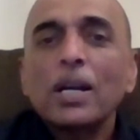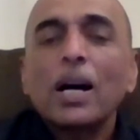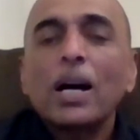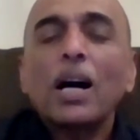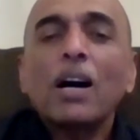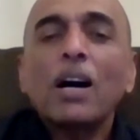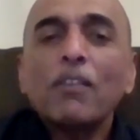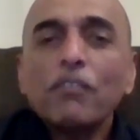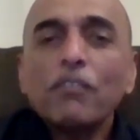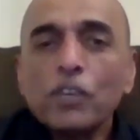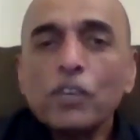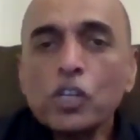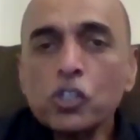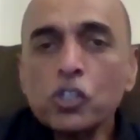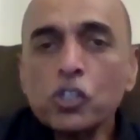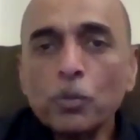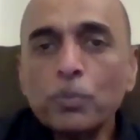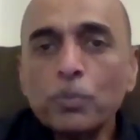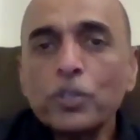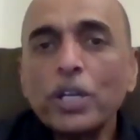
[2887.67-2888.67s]
Our
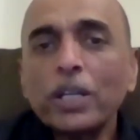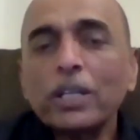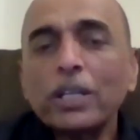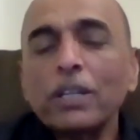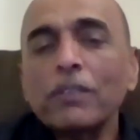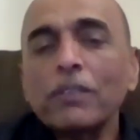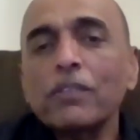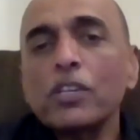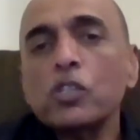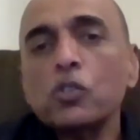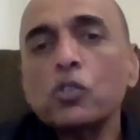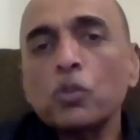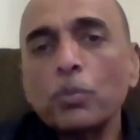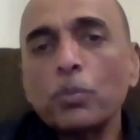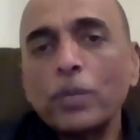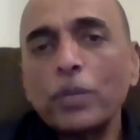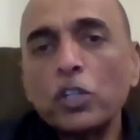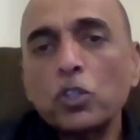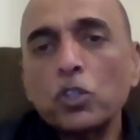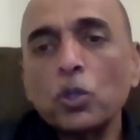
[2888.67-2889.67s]
first objective is to
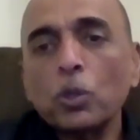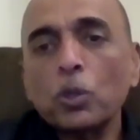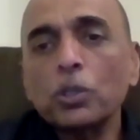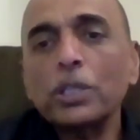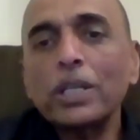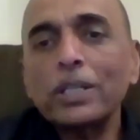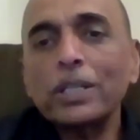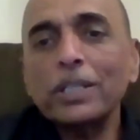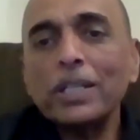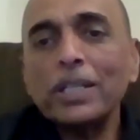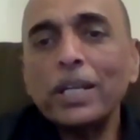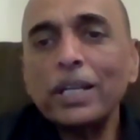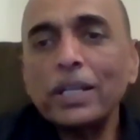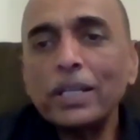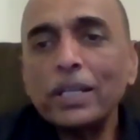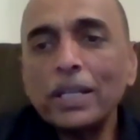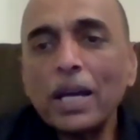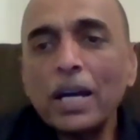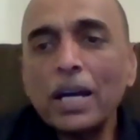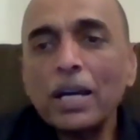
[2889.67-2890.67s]
make sure that the
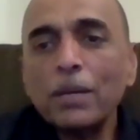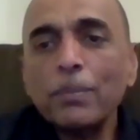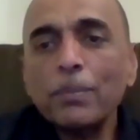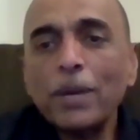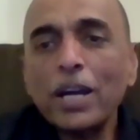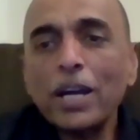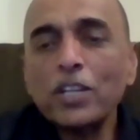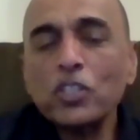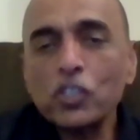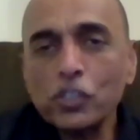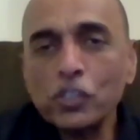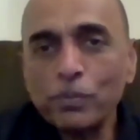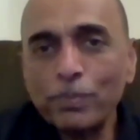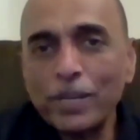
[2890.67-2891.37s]
entire batch is